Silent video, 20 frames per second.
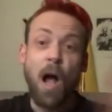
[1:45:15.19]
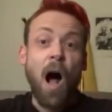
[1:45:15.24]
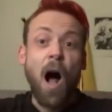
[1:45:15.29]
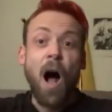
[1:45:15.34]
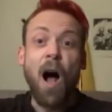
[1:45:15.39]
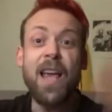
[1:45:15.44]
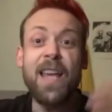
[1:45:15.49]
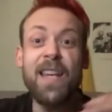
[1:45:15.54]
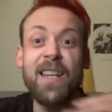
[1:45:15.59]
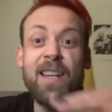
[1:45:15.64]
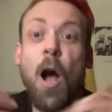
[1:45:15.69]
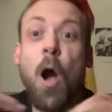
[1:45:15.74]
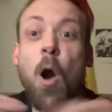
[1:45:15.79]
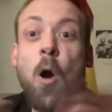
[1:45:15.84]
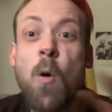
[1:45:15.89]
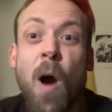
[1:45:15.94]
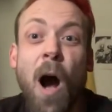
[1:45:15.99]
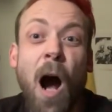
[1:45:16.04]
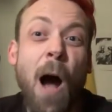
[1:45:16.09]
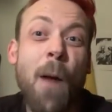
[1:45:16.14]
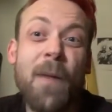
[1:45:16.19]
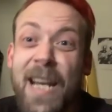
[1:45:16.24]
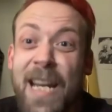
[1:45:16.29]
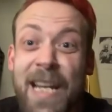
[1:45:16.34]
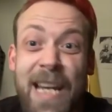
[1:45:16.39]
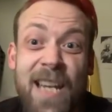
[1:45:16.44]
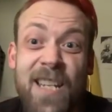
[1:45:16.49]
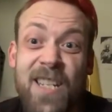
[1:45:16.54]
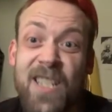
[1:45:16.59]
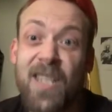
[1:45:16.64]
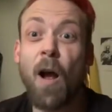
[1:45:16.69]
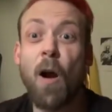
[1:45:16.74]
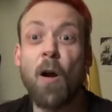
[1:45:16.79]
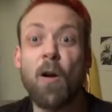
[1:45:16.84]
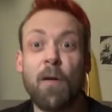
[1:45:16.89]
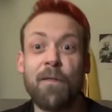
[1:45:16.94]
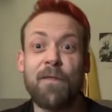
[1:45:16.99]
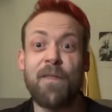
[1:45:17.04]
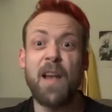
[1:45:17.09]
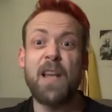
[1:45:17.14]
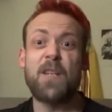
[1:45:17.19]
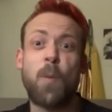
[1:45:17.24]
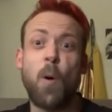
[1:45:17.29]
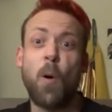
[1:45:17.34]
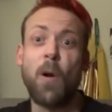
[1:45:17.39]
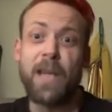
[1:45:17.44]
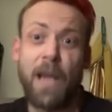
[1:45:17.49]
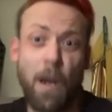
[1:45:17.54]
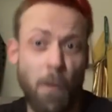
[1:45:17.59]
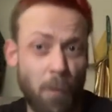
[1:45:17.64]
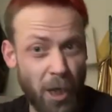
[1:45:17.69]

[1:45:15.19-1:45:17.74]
I'm going to get Sargon fans pointing out,